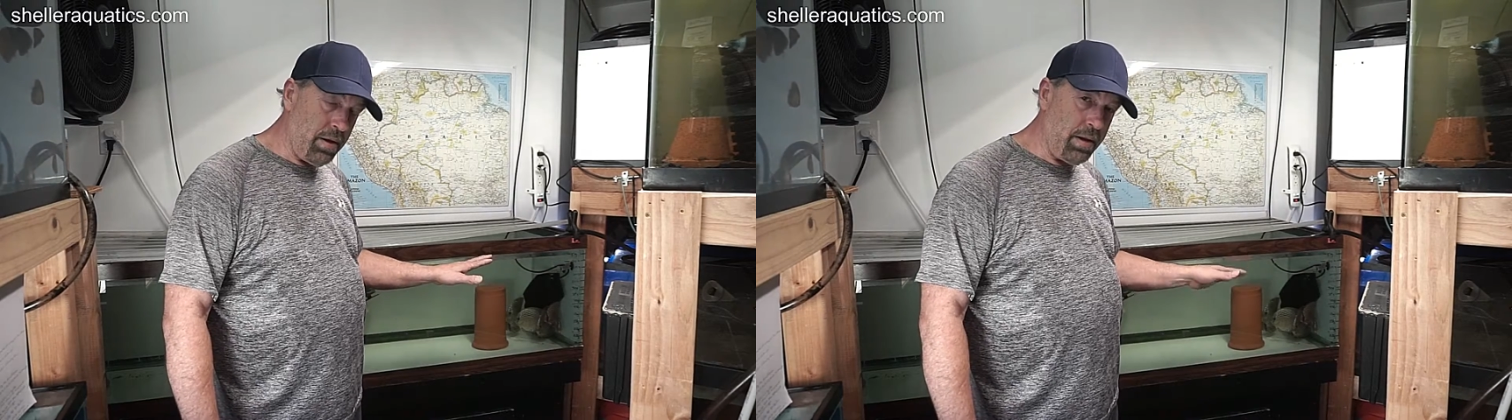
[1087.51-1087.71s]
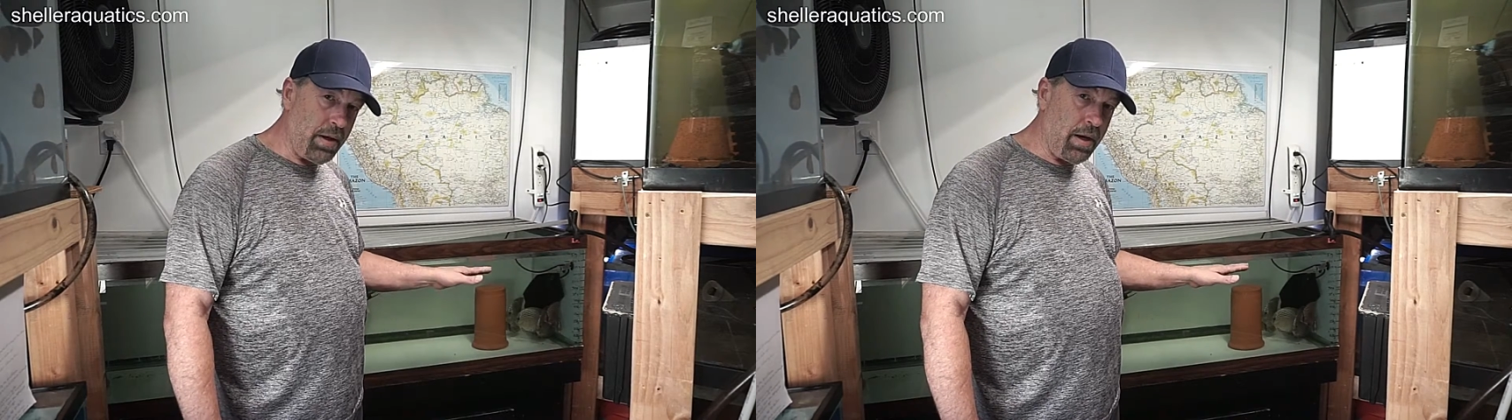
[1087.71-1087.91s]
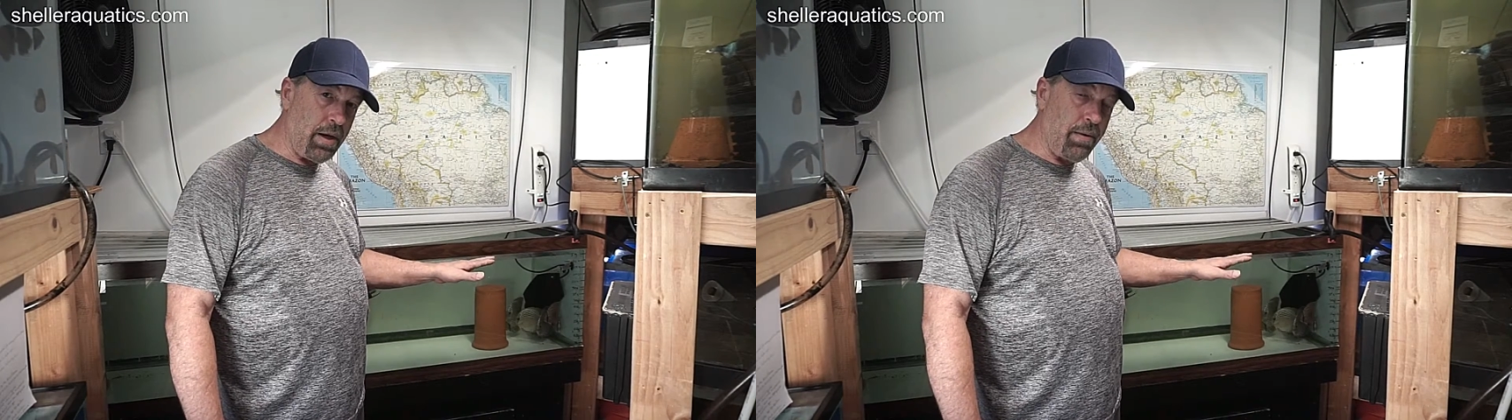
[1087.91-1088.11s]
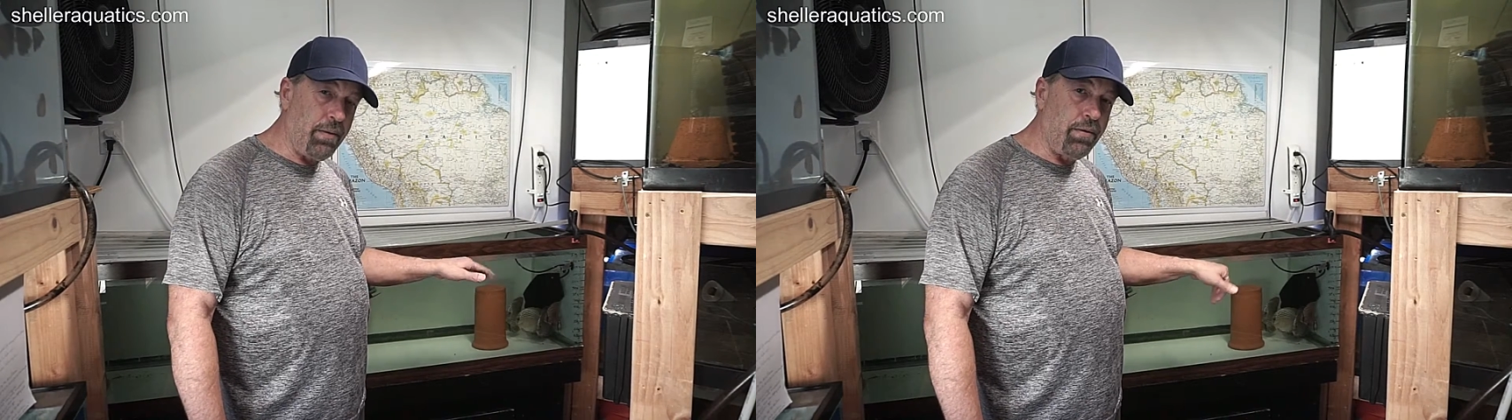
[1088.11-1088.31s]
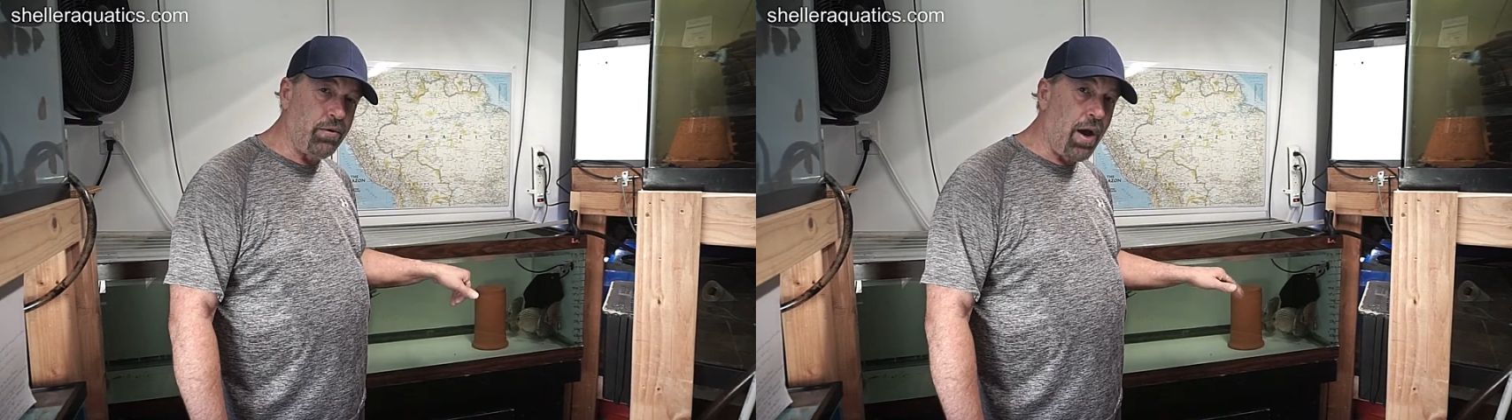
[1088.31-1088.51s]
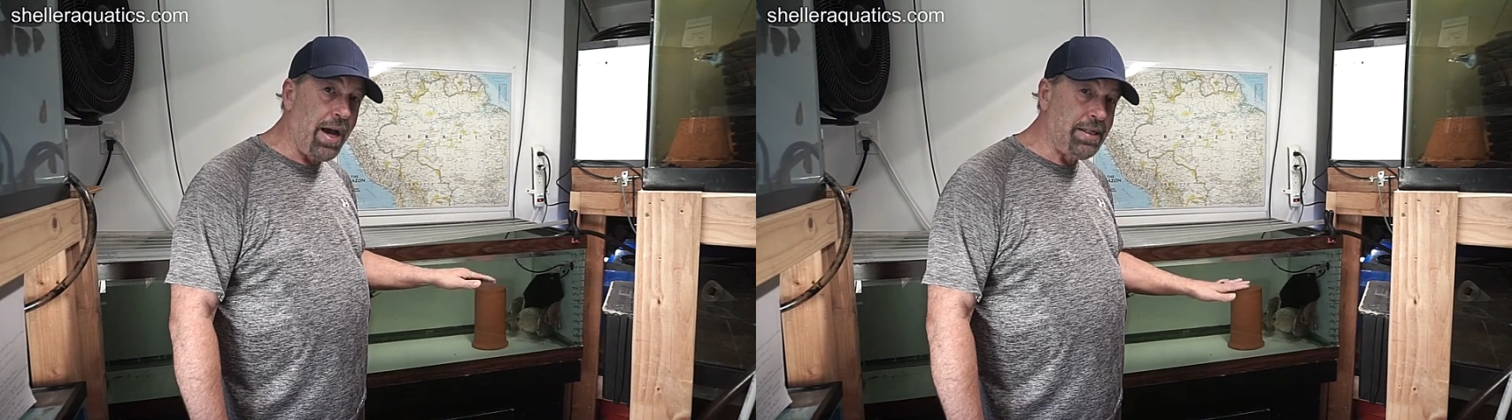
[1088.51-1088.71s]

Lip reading: the dry